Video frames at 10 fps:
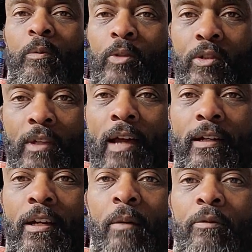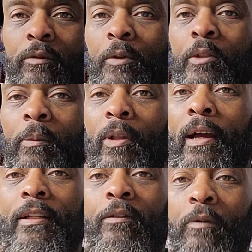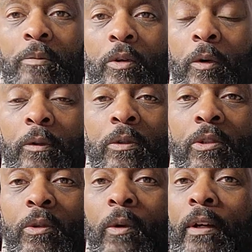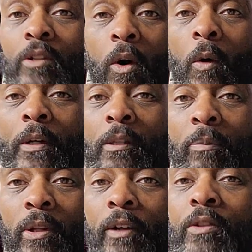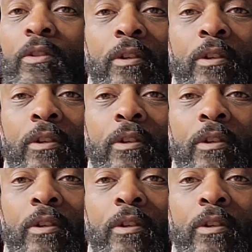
stocking up food supplies from your grocery store is always a plus.